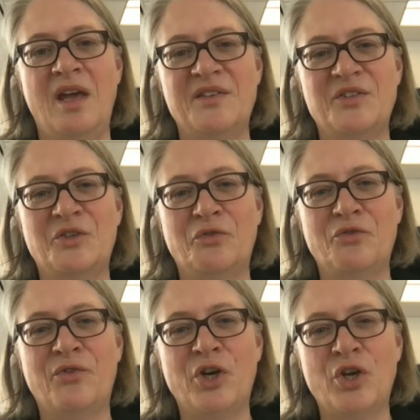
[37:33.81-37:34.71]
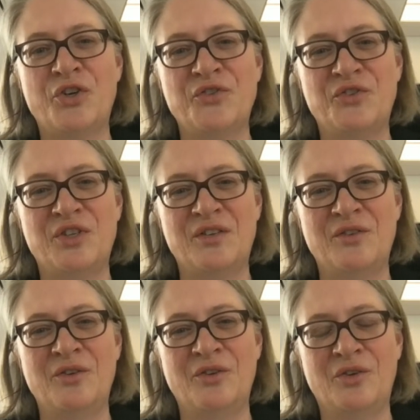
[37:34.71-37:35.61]
sort of a very
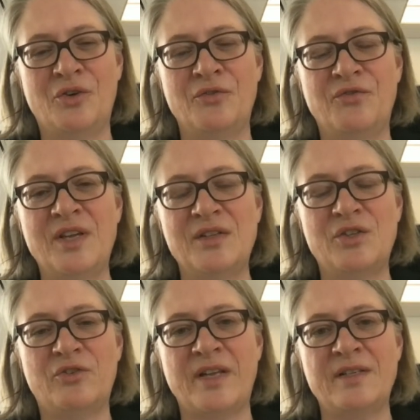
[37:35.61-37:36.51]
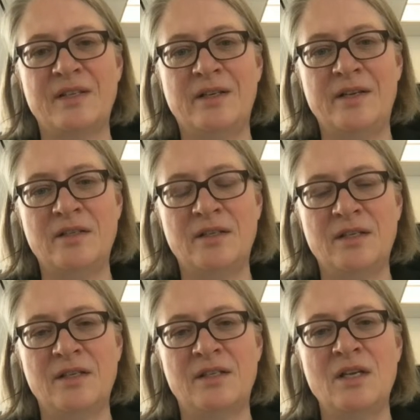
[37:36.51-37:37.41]
convinced
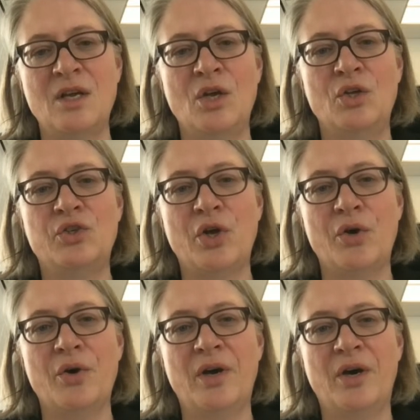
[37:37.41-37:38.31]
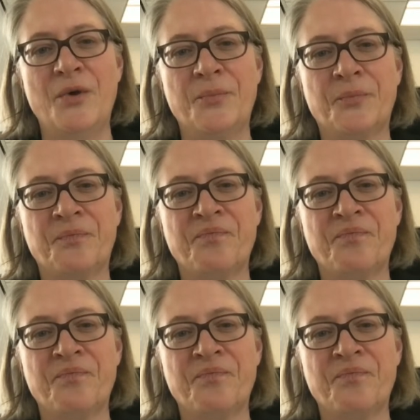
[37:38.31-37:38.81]
transatlanticist. So